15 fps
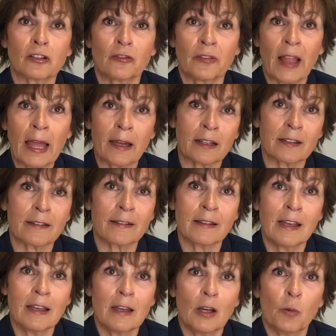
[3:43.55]
Vlack's
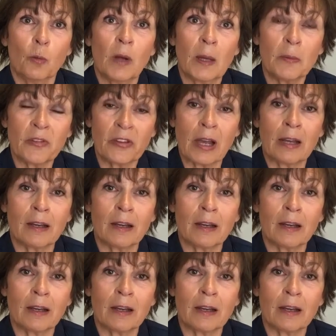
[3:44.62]
website,